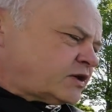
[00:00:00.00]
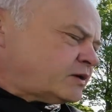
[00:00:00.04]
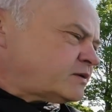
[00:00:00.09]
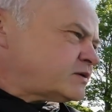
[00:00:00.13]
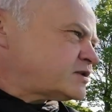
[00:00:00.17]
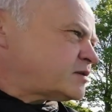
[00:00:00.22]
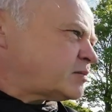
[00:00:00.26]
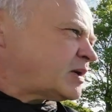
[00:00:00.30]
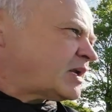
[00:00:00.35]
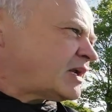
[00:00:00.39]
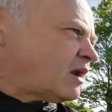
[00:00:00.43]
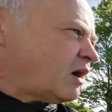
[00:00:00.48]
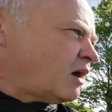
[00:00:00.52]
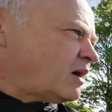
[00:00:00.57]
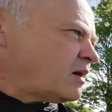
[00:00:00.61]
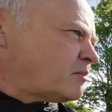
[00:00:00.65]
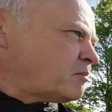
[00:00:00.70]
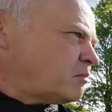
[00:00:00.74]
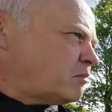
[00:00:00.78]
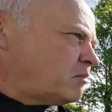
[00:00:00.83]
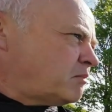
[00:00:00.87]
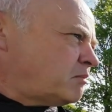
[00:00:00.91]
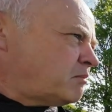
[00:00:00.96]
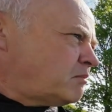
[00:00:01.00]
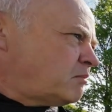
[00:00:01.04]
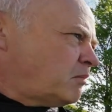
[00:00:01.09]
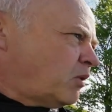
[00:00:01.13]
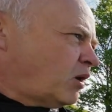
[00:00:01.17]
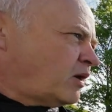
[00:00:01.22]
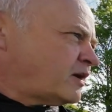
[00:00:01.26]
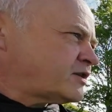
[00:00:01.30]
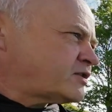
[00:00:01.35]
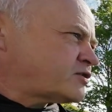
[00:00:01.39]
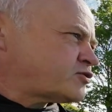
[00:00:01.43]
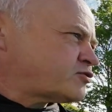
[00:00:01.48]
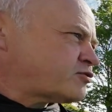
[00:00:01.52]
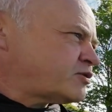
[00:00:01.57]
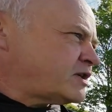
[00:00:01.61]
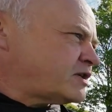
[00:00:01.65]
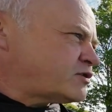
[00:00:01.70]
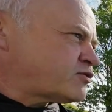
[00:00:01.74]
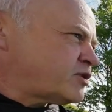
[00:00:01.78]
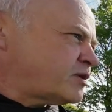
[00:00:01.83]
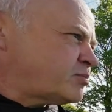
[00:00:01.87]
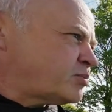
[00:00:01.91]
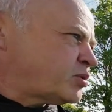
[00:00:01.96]
So it's a bit like my street
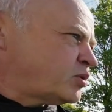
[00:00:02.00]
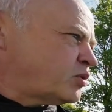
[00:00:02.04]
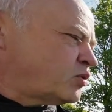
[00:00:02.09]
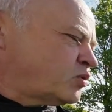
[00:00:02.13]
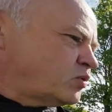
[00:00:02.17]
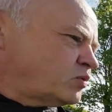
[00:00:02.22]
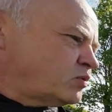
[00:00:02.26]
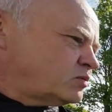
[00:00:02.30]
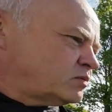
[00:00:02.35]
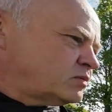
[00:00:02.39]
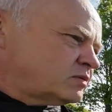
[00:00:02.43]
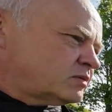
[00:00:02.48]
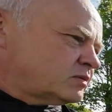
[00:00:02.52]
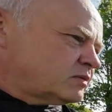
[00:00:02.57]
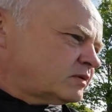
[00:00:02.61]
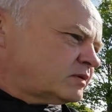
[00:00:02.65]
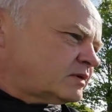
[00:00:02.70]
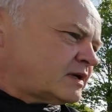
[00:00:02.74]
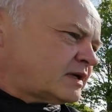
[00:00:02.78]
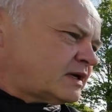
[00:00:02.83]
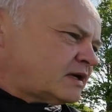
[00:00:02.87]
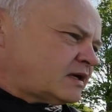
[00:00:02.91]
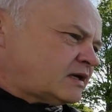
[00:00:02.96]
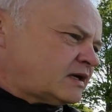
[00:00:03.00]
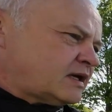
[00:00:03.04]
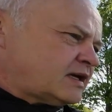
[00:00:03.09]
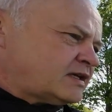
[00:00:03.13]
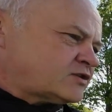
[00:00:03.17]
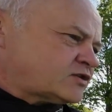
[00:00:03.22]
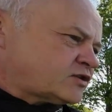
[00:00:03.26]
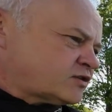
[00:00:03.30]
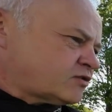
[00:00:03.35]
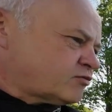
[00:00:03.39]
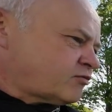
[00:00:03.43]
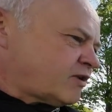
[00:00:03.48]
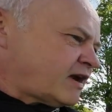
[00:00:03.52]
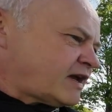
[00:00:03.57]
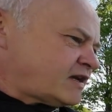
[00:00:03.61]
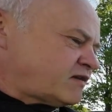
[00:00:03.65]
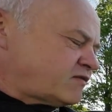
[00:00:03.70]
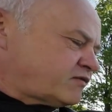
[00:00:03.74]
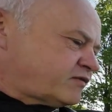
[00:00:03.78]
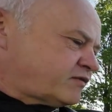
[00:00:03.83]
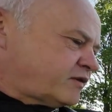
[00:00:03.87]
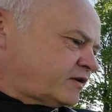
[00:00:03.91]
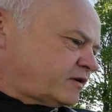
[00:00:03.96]
triple. It's
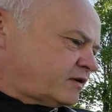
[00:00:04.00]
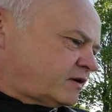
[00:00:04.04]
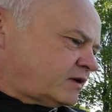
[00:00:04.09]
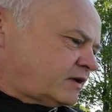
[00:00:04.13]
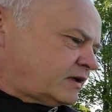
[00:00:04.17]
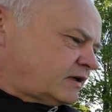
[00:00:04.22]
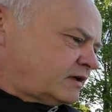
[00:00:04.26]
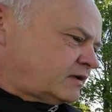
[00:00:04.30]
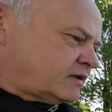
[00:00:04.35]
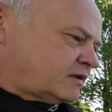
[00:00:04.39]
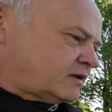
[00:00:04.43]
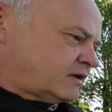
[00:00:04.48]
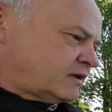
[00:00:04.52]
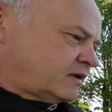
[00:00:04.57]
great for